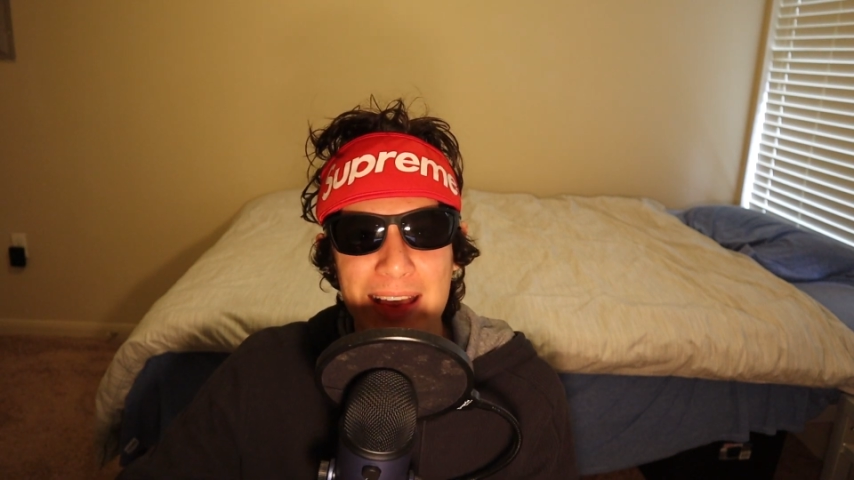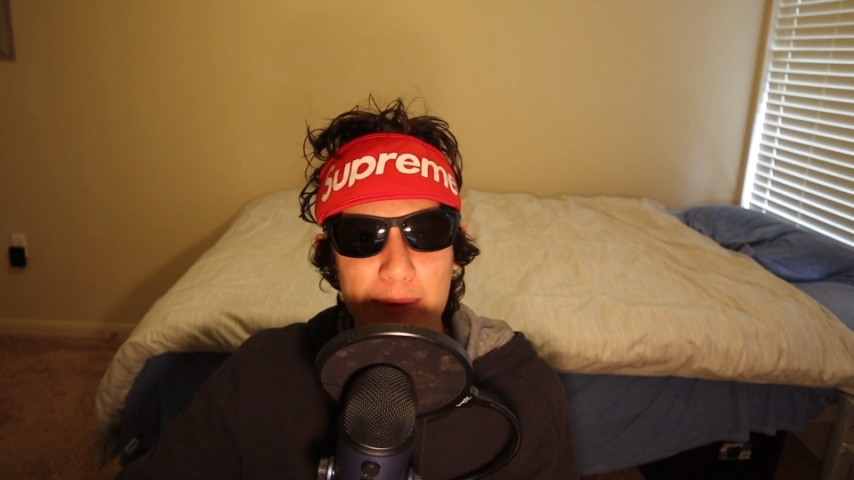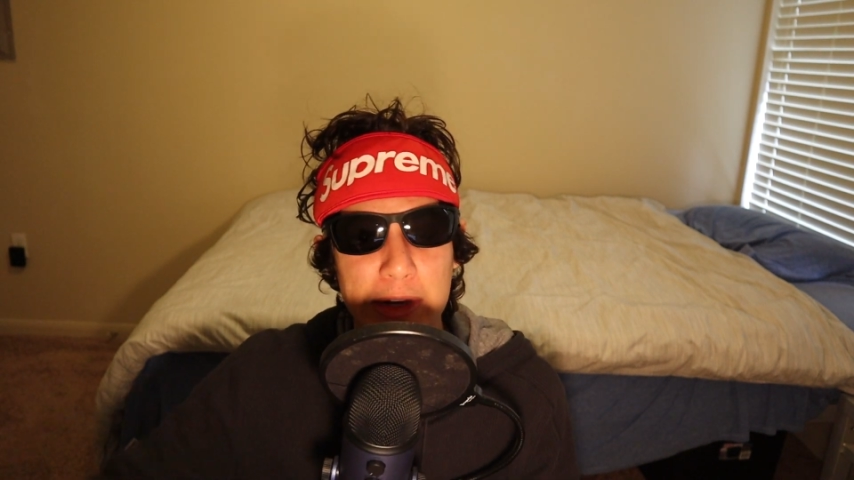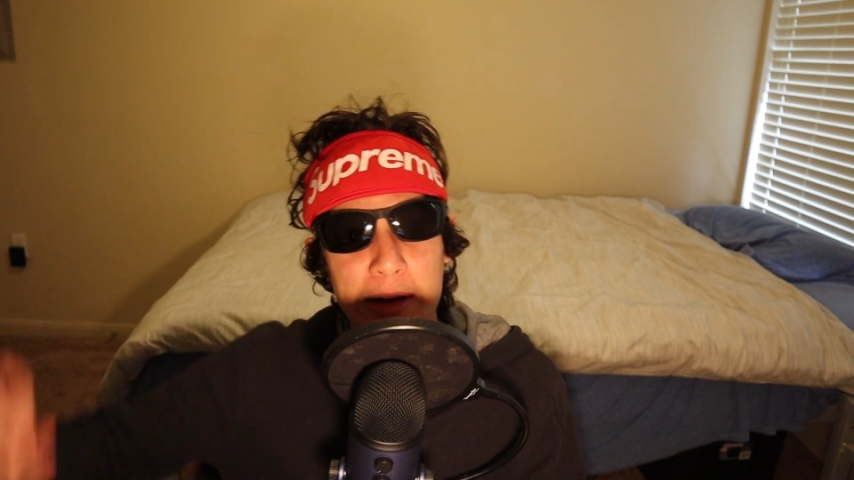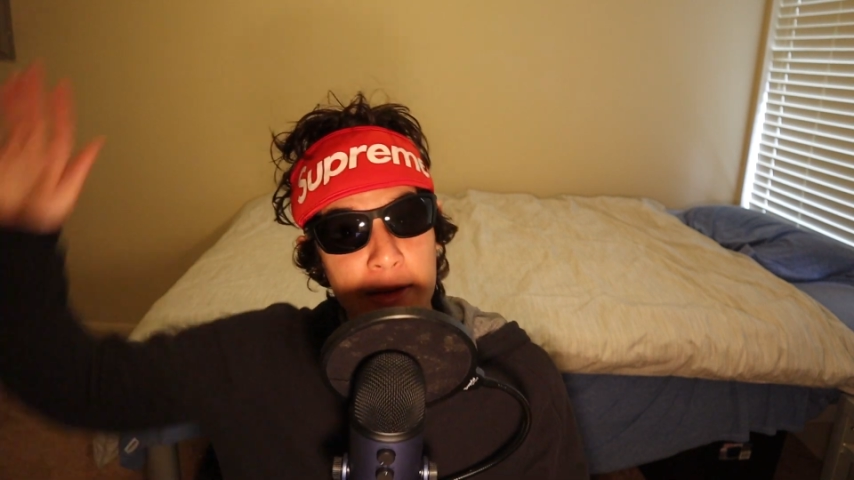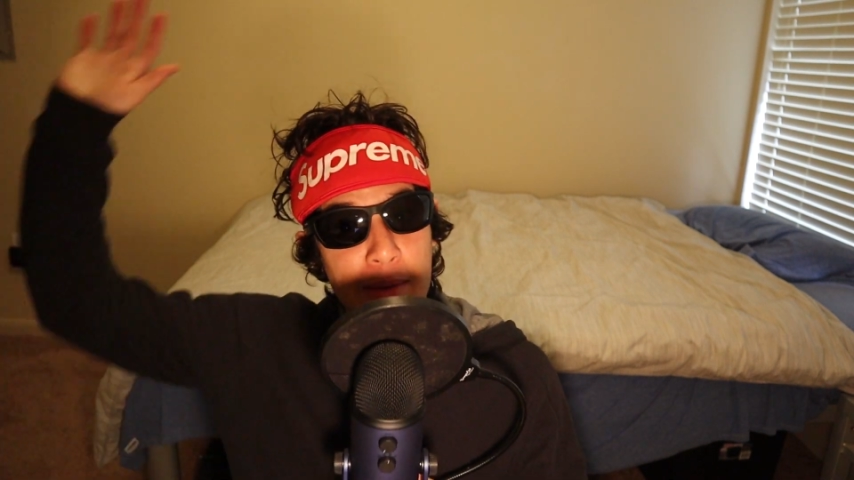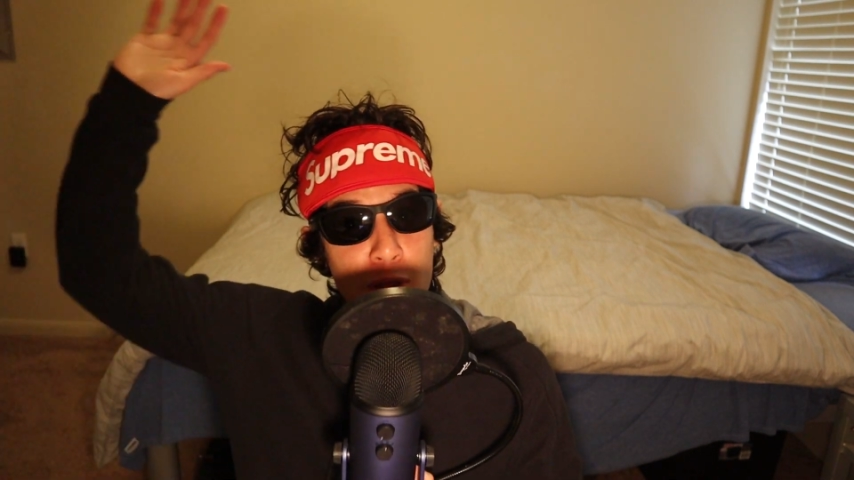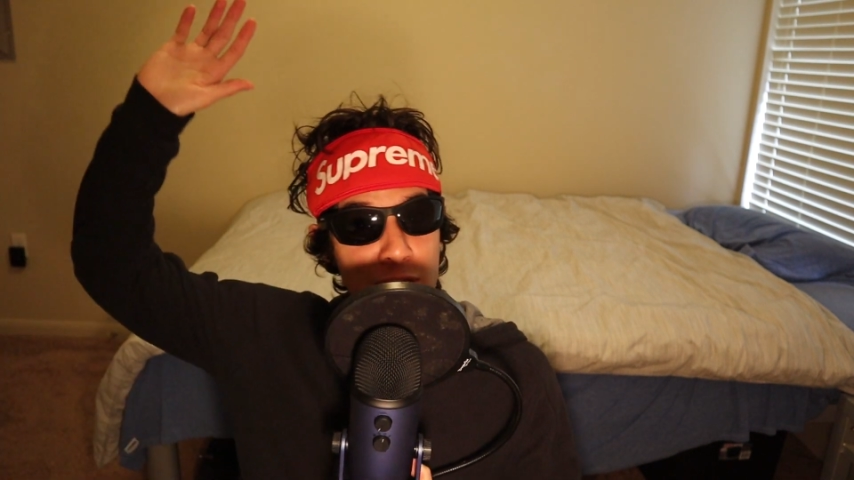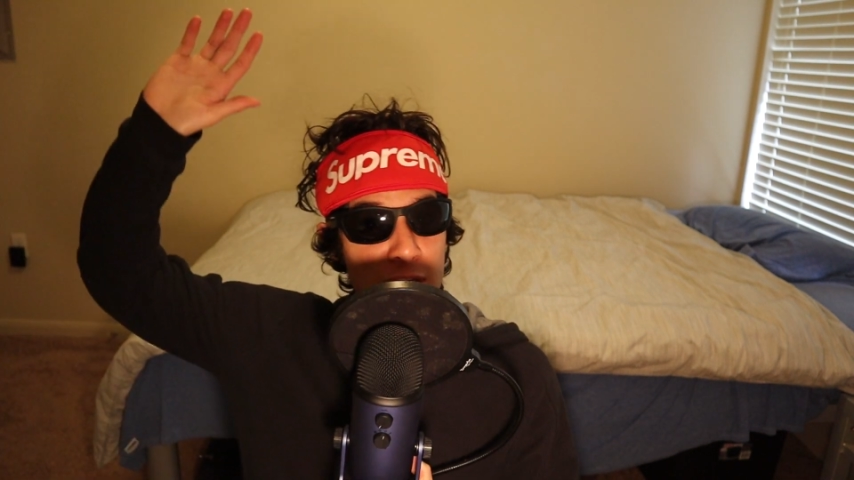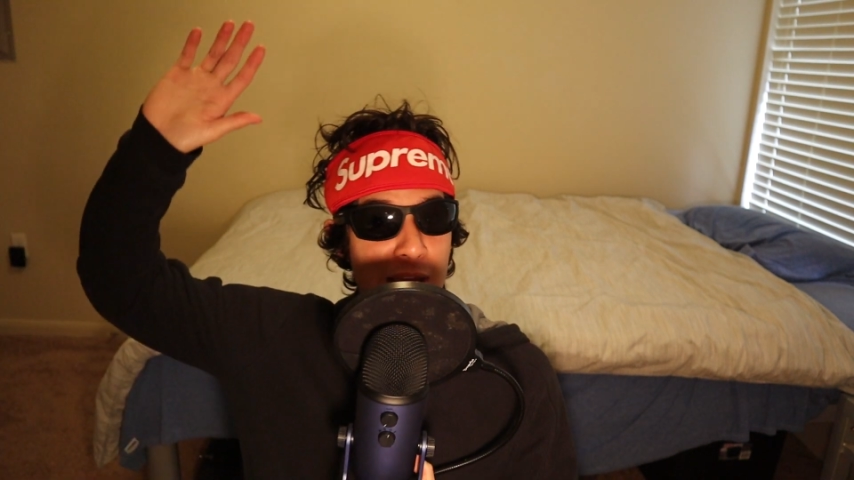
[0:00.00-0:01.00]
I mean, I'm
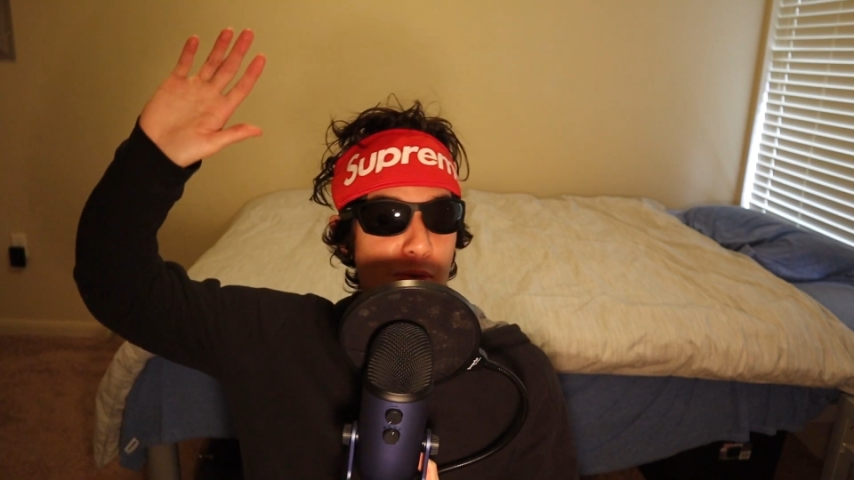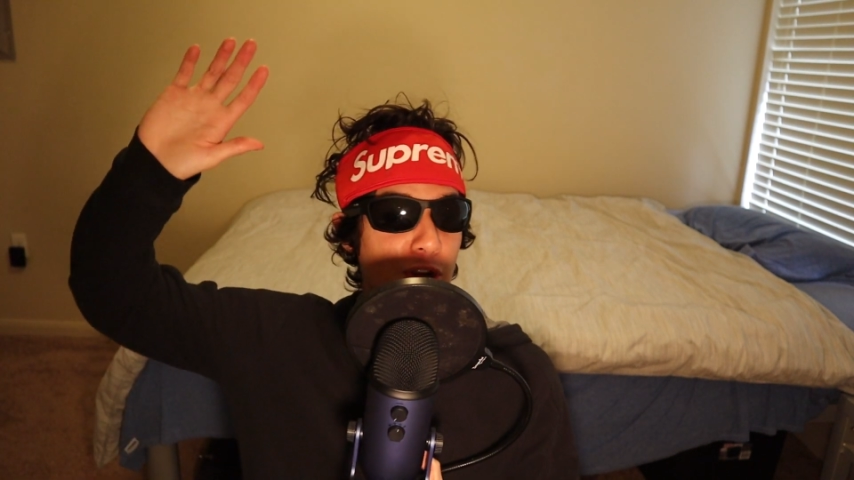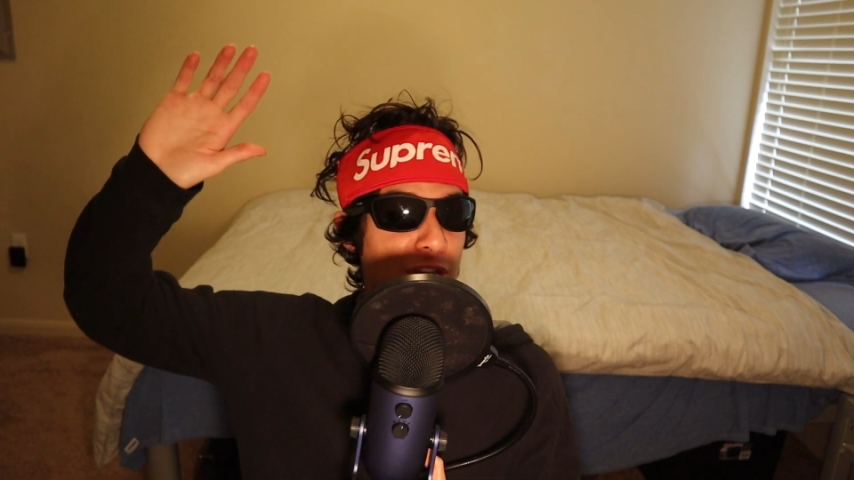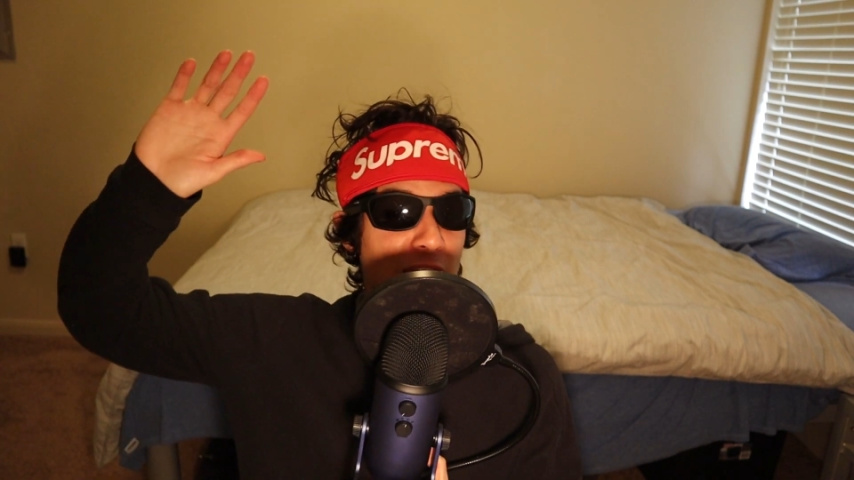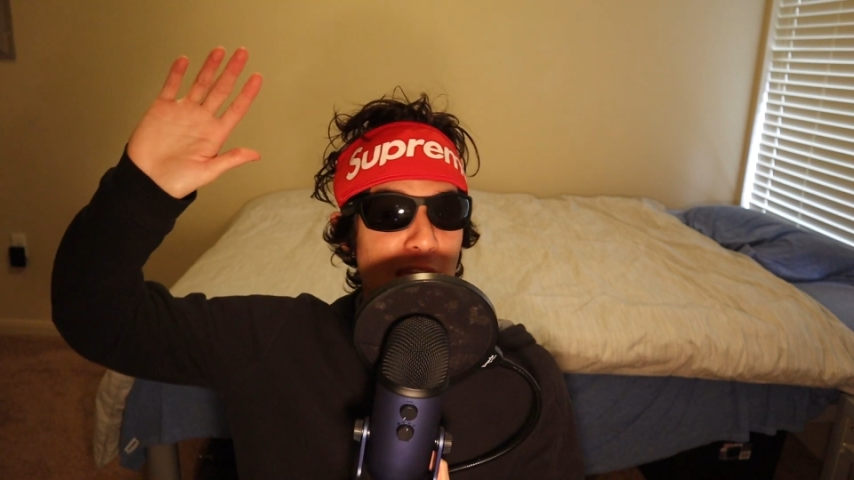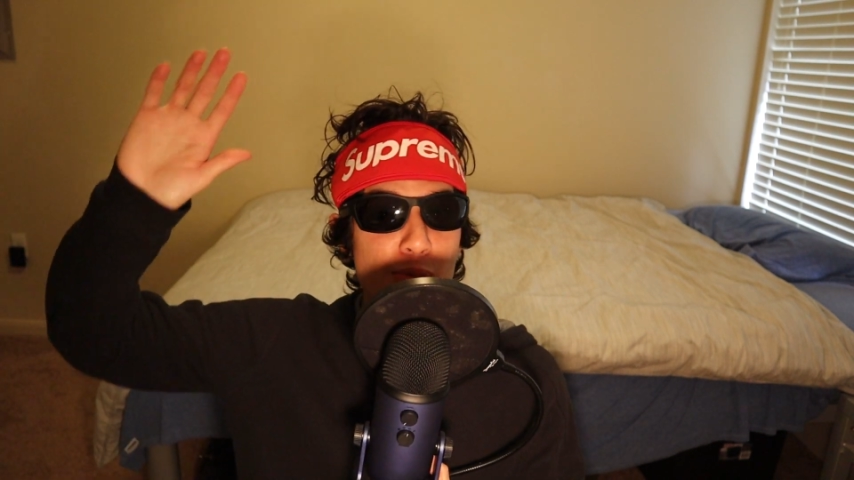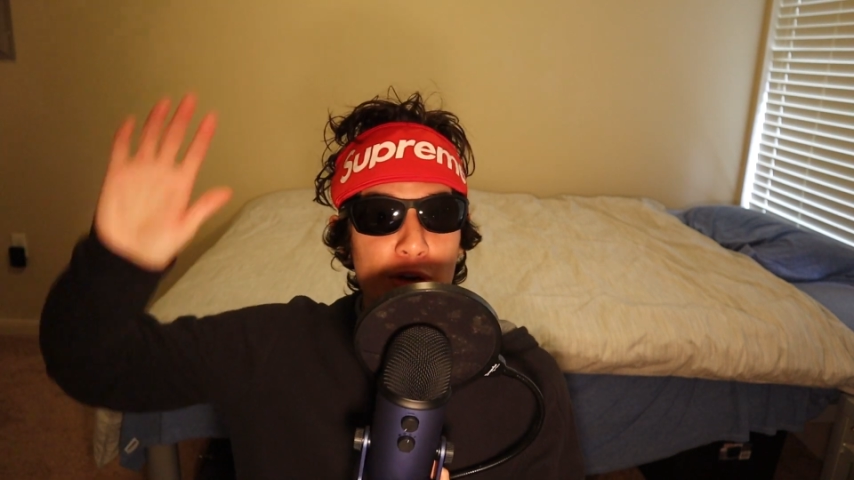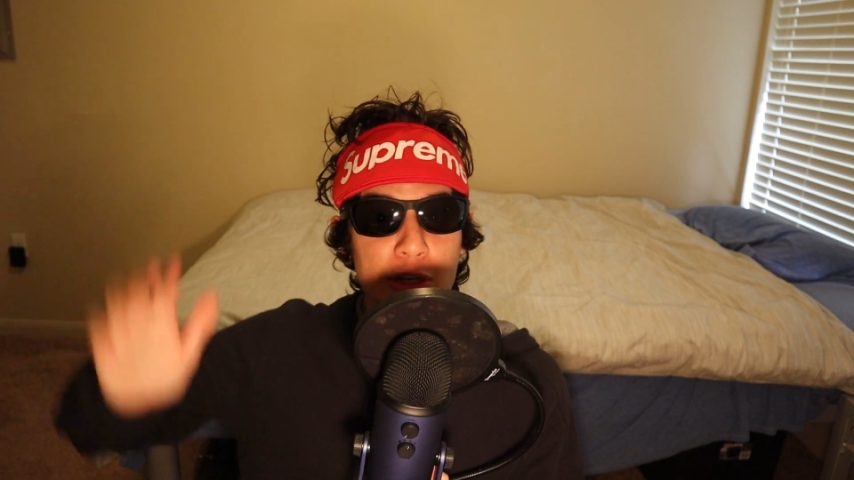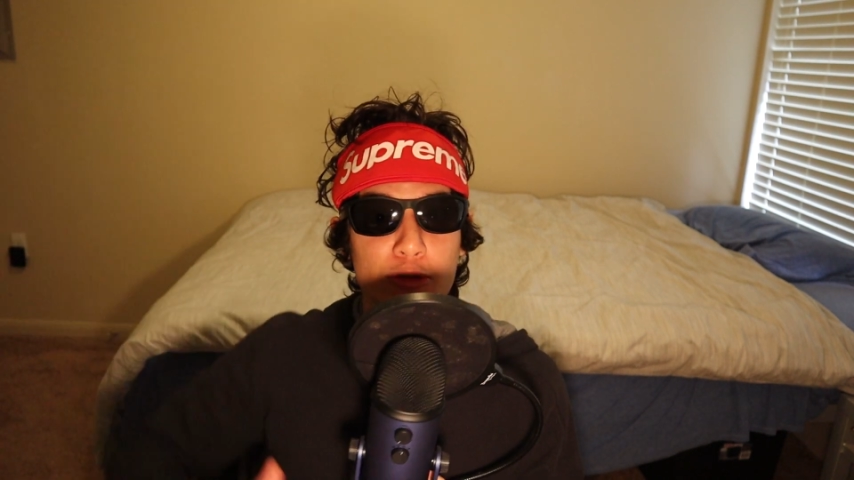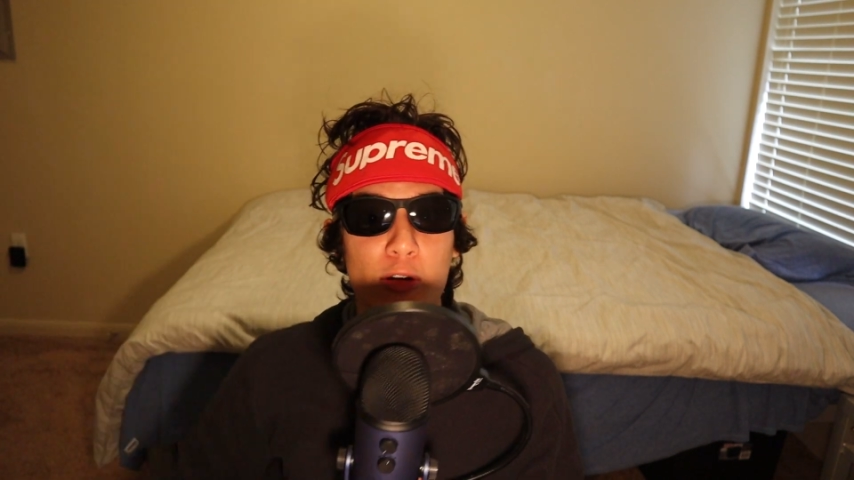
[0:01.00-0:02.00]
not saying I watched the gay
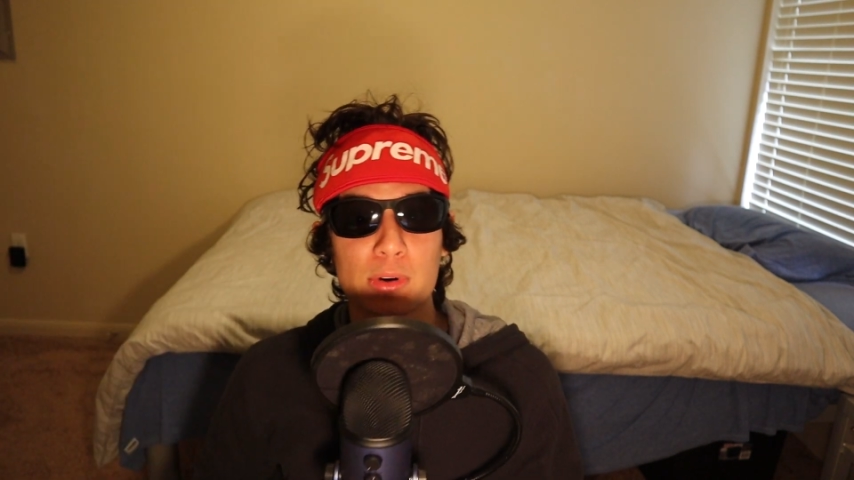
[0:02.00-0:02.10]
porn intro,